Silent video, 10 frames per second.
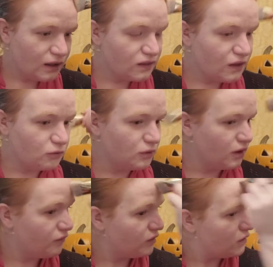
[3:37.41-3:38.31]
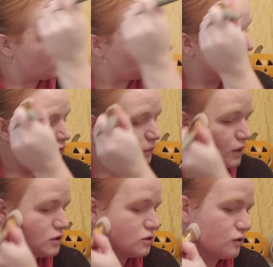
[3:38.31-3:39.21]
They don't really have anything to do with
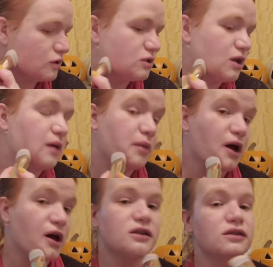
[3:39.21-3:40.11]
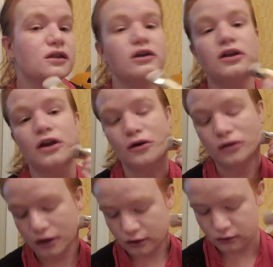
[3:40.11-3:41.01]
my story today, but they're, you know,
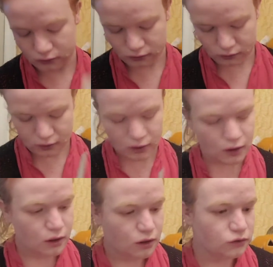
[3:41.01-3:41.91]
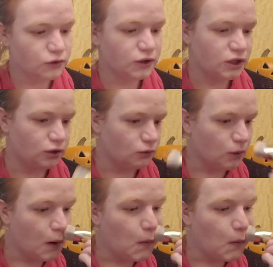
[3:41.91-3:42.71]
they're cute.